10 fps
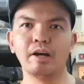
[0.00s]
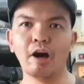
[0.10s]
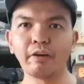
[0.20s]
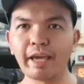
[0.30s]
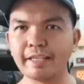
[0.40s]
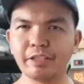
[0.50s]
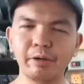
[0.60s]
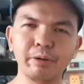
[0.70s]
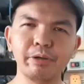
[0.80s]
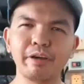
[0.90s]
Okay,
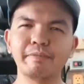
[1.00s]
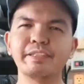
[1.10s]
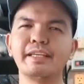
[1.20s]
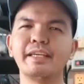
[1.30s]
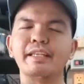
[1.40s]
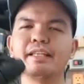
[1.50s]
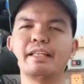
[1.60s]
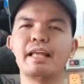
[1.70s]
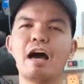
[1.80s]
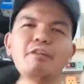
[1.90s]
so you have
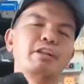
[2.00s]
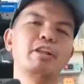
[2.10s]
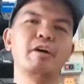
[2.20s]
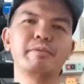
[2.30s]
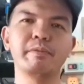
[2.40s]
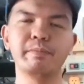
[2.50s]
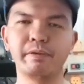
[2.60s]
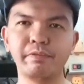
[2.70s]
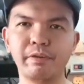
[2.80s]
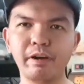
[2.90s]
seen how the Lomvum
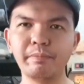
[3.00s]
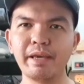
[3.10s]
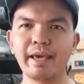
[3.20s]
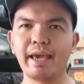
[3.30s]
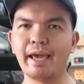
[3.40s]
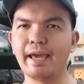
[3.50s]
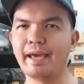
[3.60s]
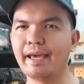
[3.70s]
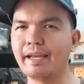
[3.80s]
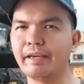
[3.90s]
perform,
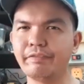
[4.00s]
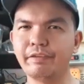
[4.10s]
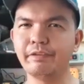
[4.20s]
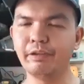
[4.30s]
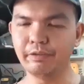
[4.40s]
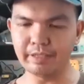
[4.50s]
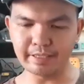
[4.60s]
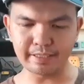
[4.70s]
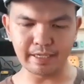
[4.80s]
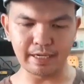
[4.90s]
and if you
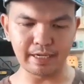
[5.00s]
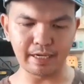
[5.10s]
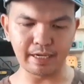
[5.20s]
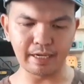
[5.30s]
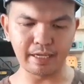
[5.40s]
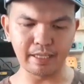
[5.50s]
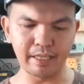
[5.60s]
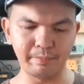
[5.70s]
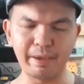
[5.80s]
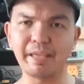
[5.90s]
notice, I
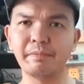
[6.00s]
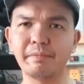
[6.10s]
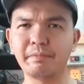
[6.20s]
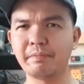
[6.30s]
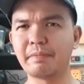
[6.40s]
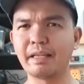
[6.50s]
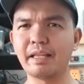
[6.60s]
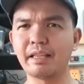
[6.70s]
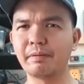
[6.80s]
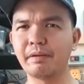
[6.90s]

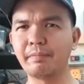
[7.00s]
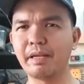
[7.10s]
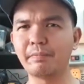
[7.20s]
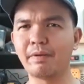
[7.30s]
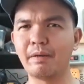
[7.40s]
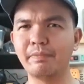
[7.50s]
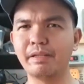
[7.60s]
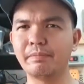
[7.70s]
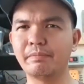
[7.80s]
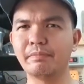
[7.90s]
think the main
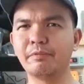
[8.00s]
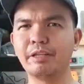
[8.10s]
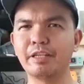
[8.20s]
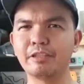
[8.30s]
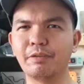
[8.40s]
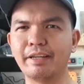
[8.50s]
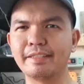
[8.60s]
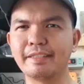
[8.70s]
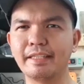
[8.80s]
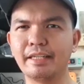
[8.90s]
problem with this one
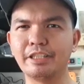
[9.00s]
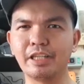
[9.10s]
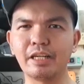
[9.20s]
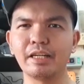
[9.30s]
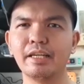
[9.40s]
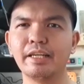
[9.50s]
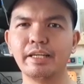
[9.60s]
is the chuck.